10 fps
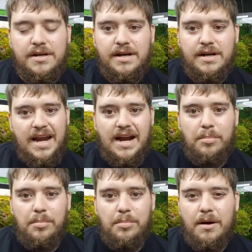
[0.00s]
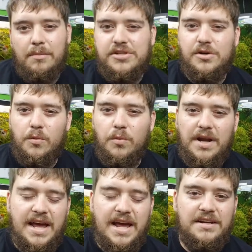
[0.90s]
and I probably should have went
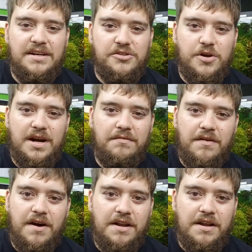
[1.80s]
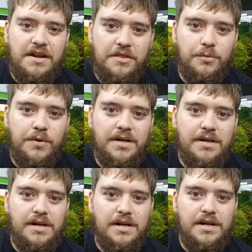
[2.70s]
ahead and tried to find another one,
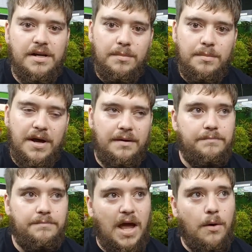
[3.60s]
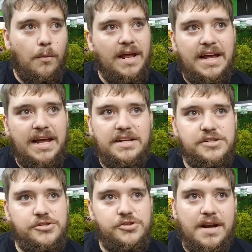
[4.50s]
but I went ahead and just
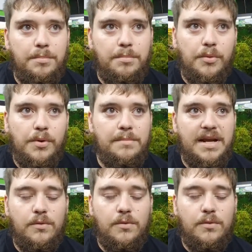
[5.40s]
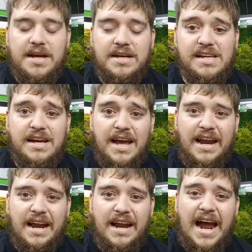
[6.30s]
tried to breed them anyways, and
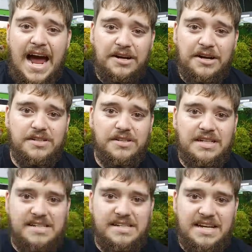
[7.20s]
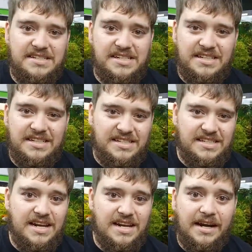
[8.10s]
I actually did succeed.
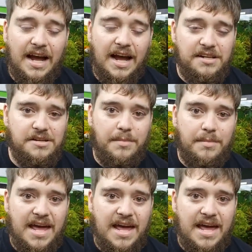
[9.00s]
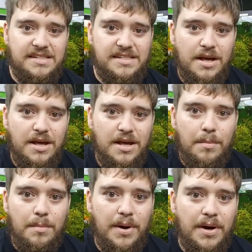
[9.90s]
I got some eggs,
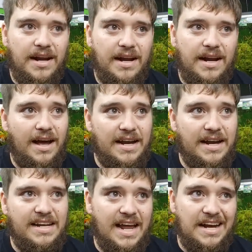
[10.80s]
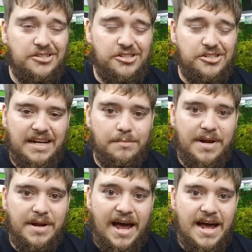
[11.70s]
but I didn't actually get them to
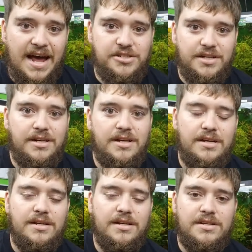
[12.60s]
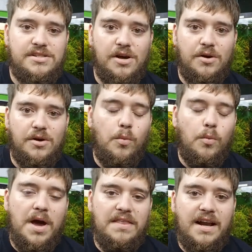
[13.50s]
hatch. So the way
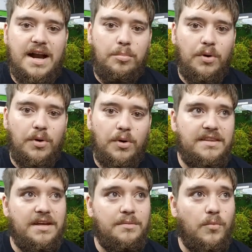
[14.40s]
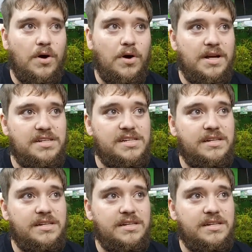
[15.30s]
that I bred them was